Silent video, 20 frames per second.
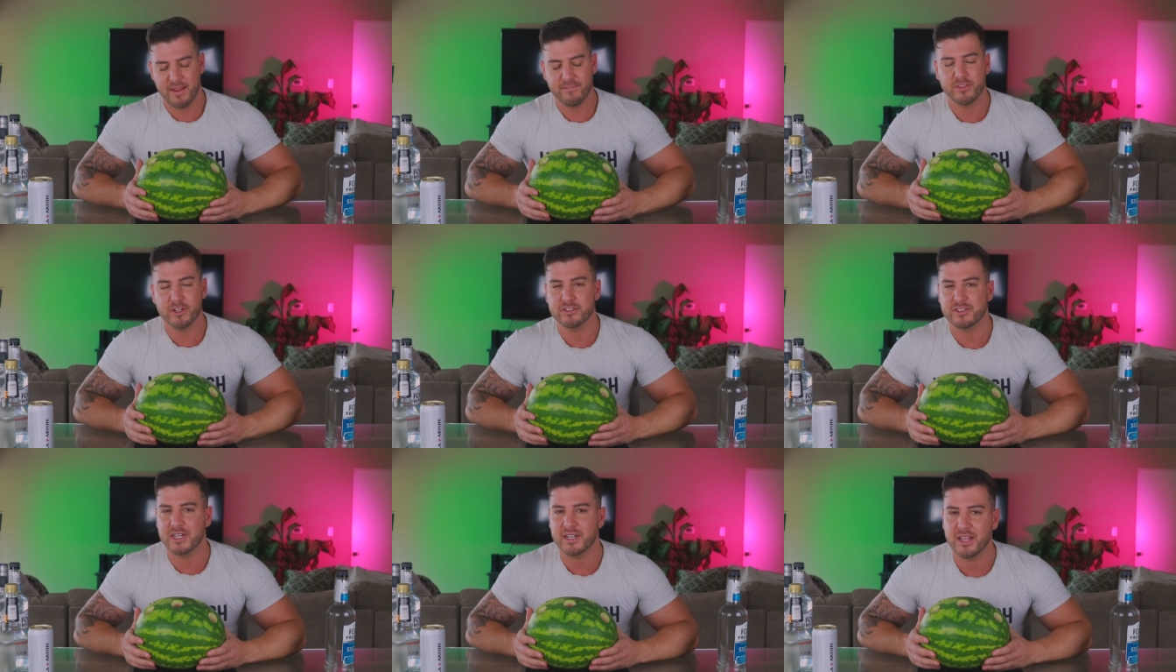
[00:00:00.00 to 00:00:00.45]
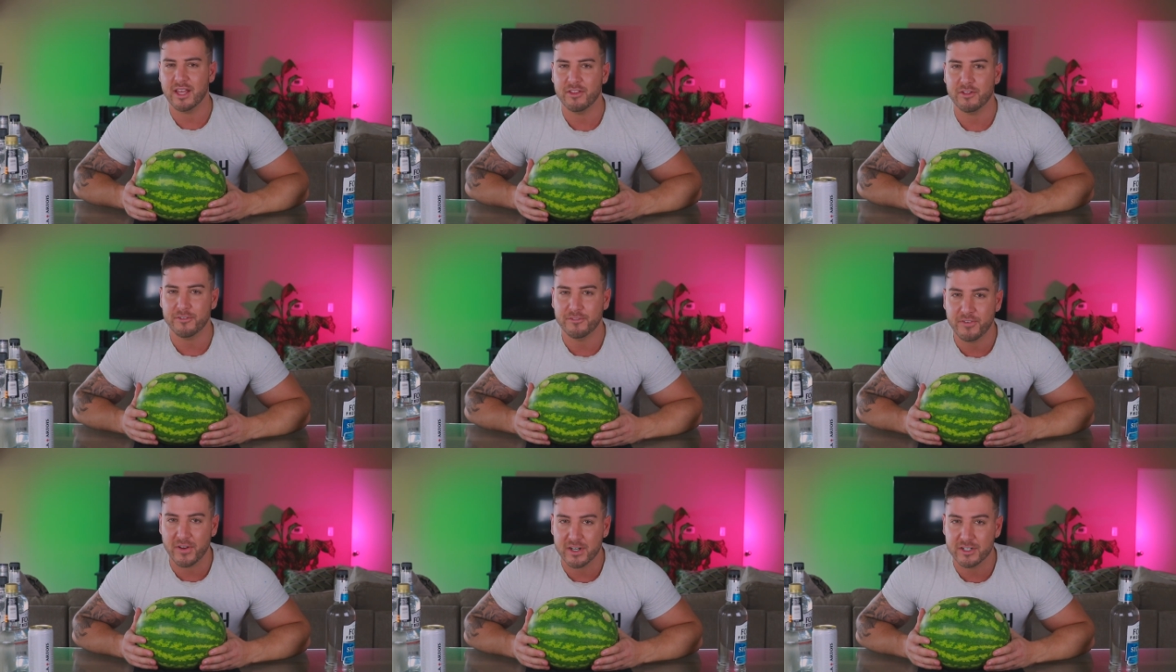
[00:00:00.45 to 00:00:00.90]
If there's any
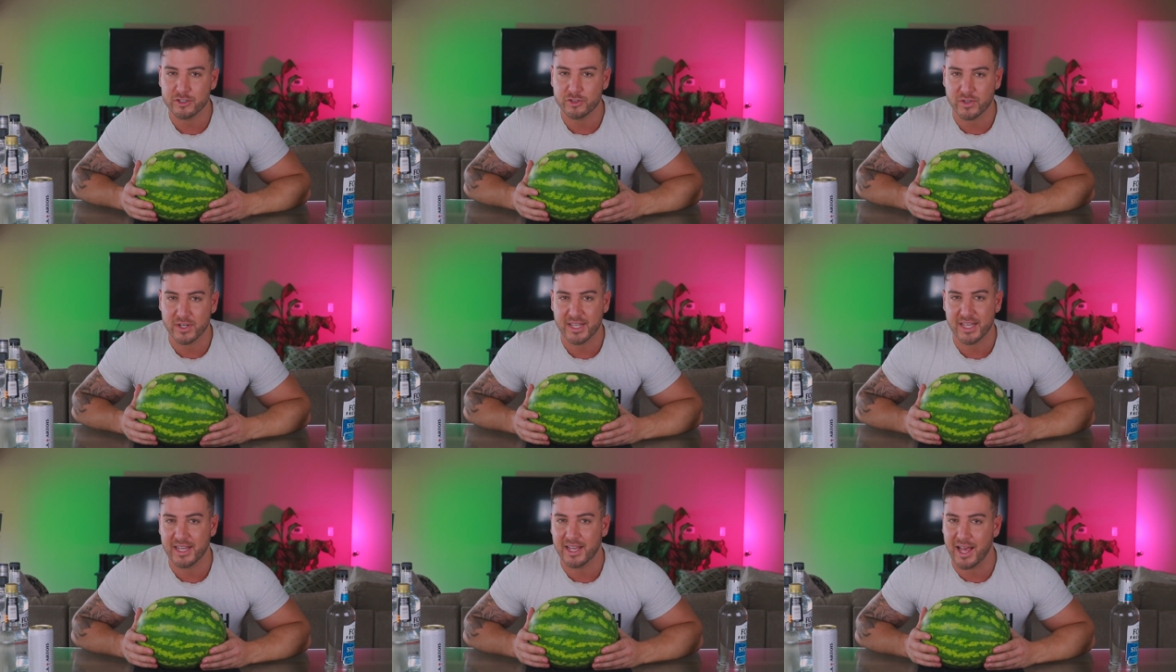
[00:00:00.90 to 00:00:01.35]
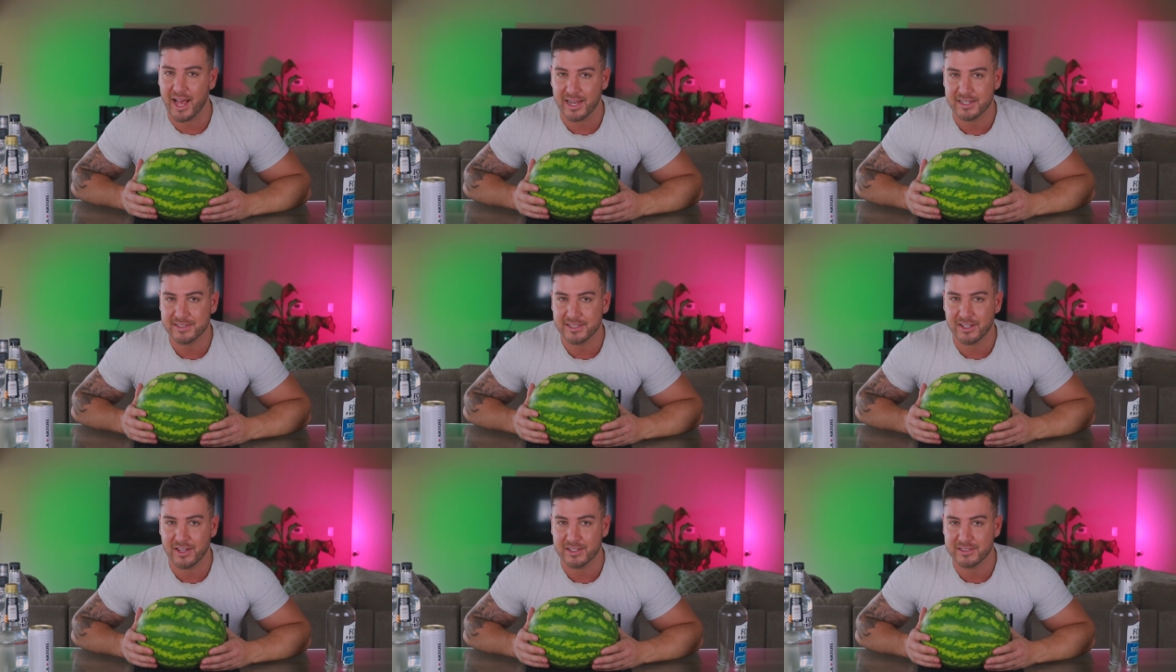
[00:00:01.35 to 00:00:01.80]
other fun drinking
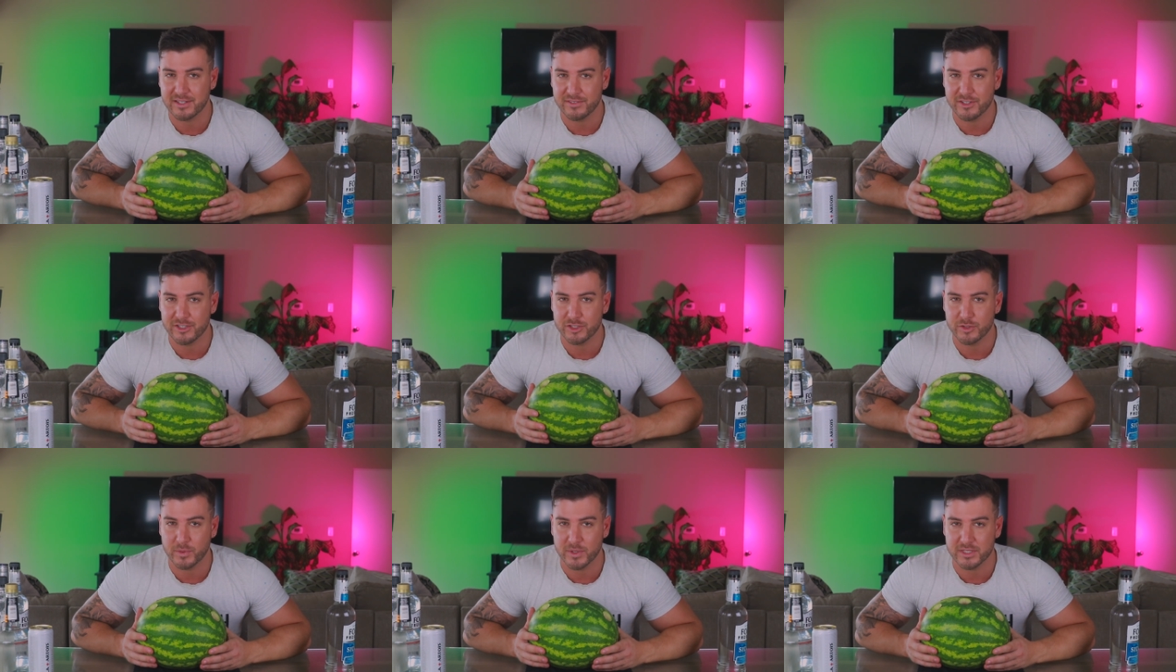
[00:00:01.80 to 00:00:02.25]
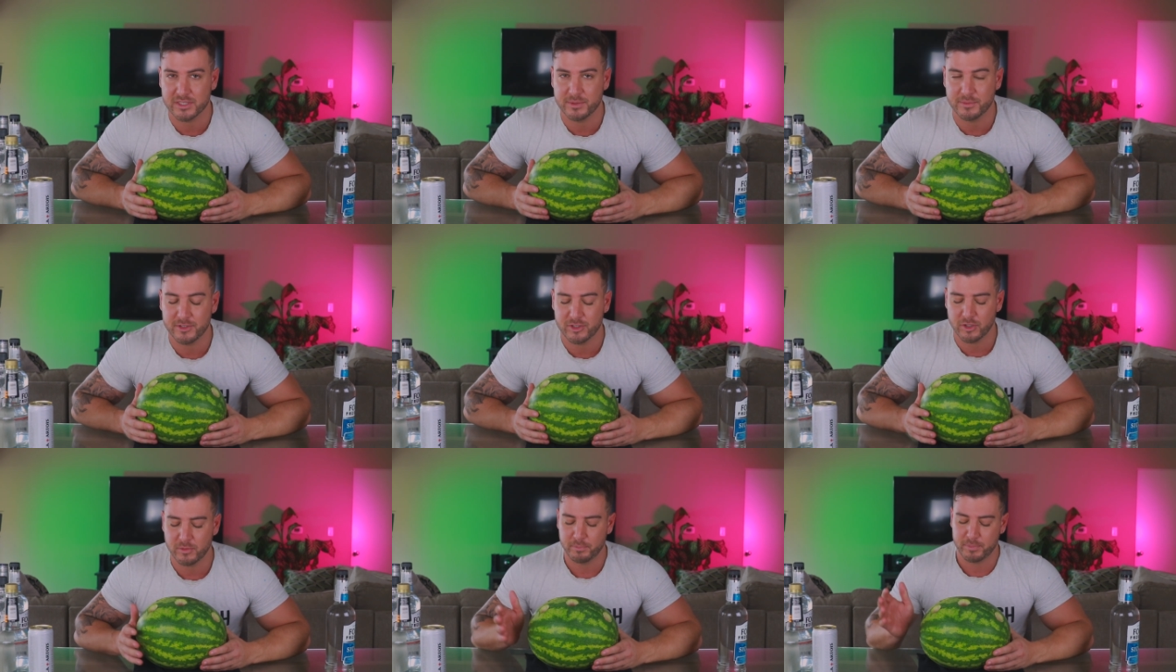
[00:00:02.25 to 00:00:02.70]
cocktail activities you want to see
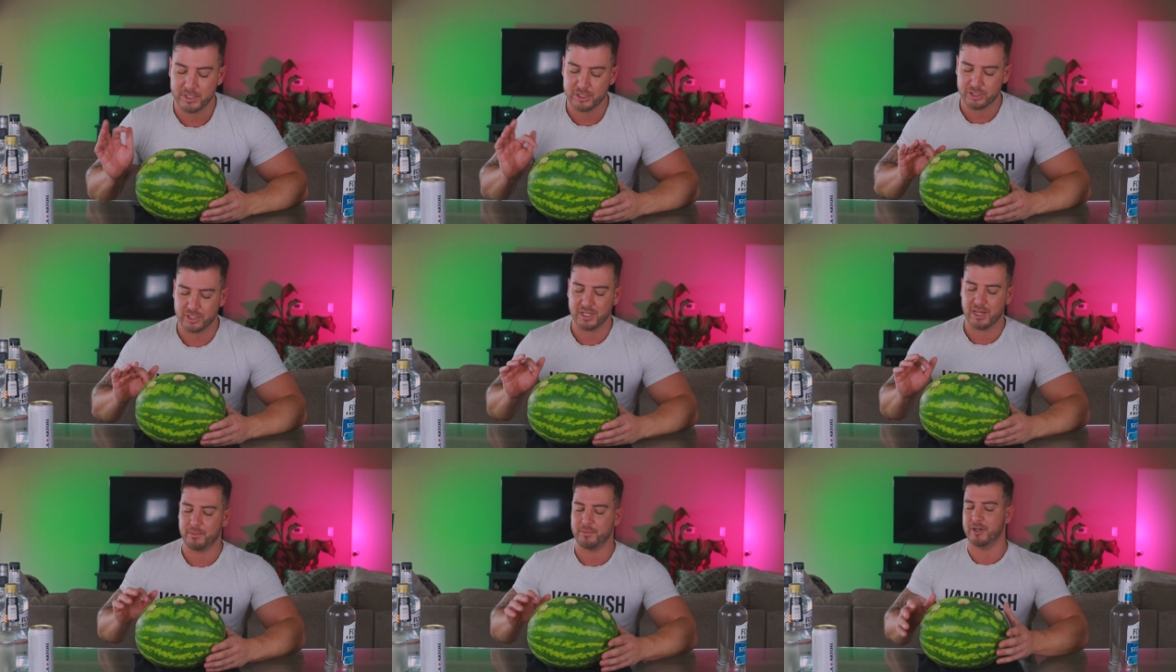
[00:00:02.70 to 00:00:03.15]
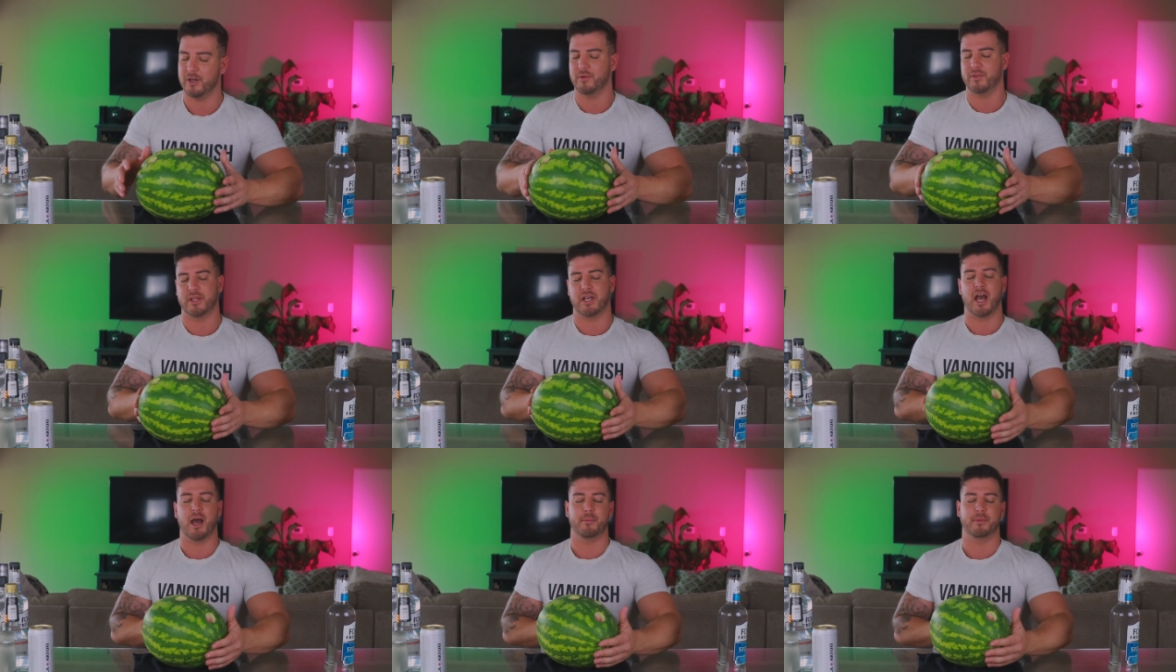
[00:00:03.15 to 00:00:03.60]
me do, be sure to let me know in
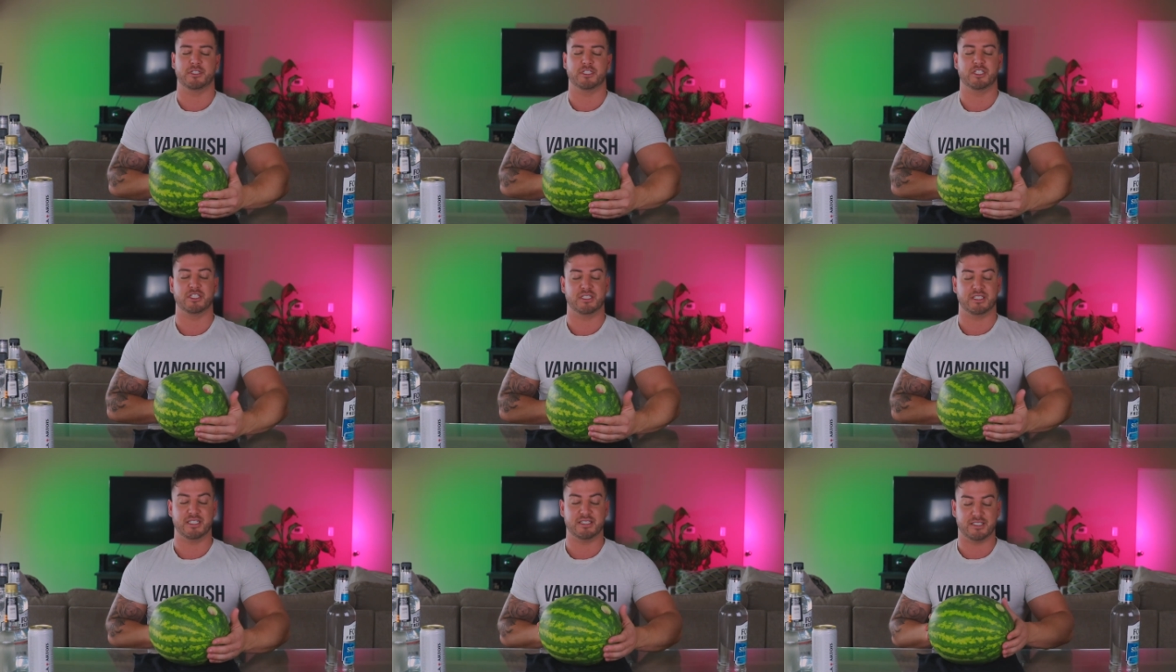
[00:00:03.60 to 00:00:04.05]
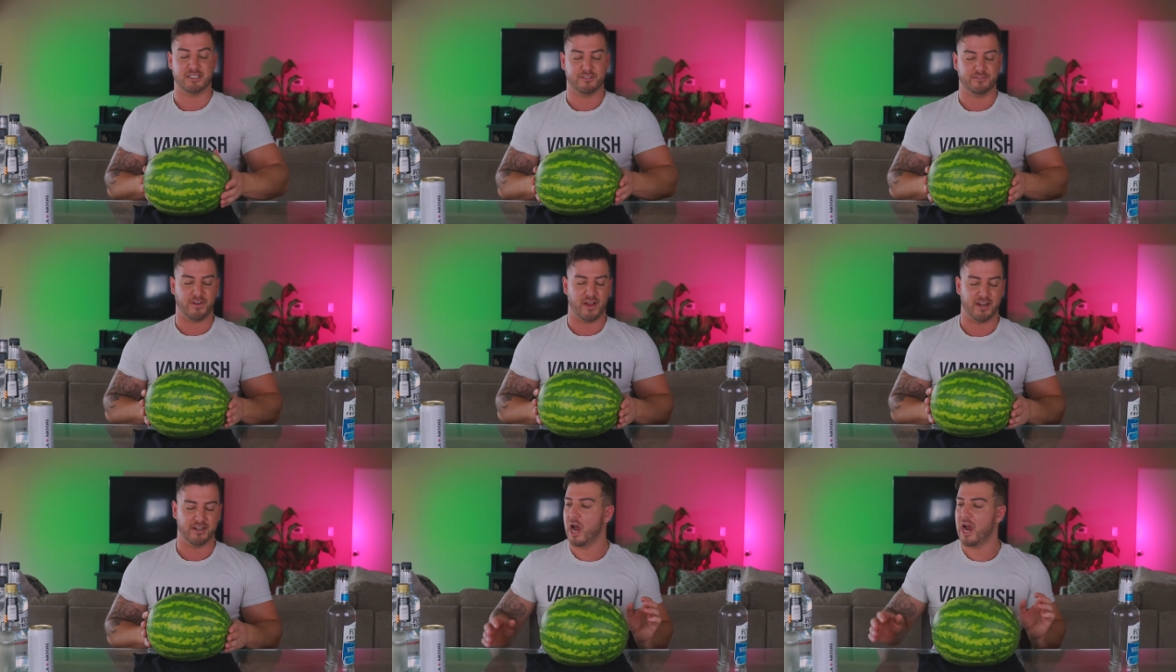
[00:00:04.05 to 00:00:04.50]
the comments because this is fun.